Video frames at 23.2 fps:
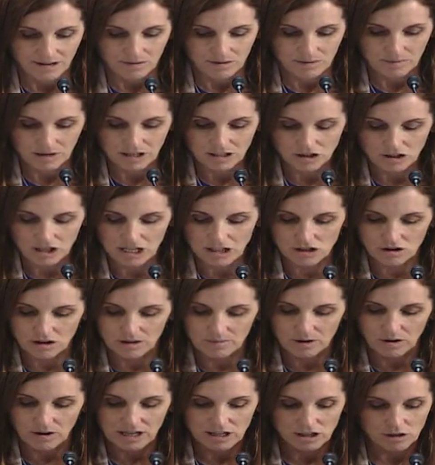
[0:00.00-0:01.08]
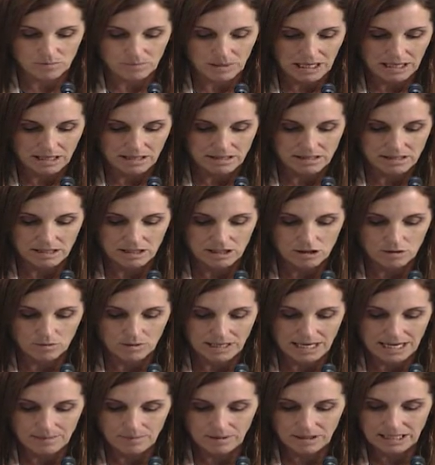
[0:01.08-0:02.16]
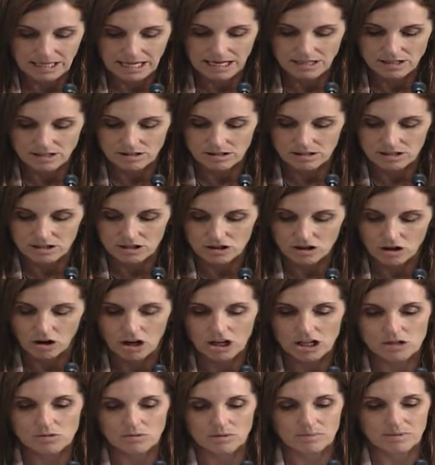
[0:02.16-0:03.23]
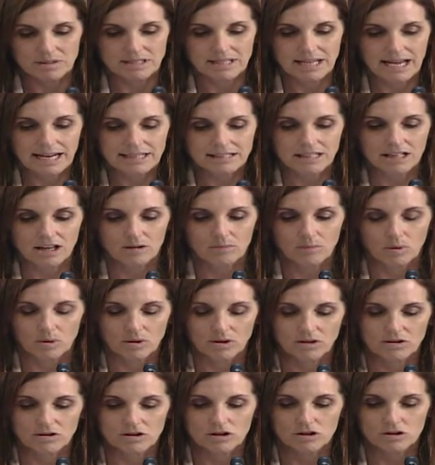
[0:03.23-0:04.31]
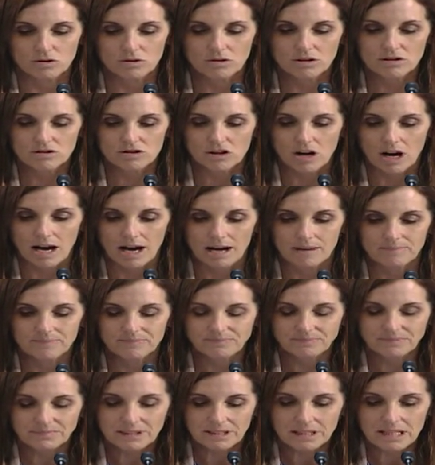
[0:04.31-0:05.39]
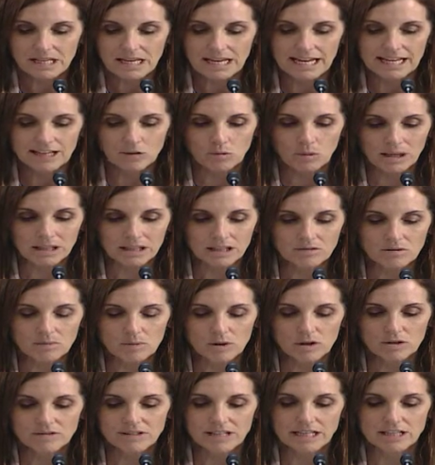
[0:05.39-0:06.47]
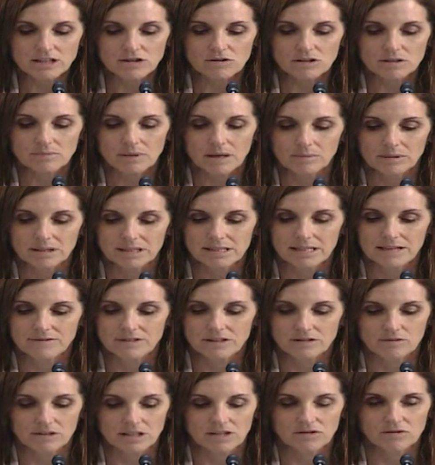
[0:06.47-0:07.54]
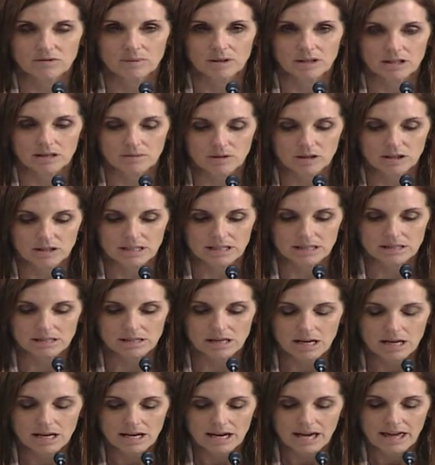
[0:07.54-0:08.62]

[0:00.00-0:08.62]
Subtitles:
We must change our immigration policy to enable the agencies charged with protecting our border to do their job and quickly remove dangerous public safety risks from our communities.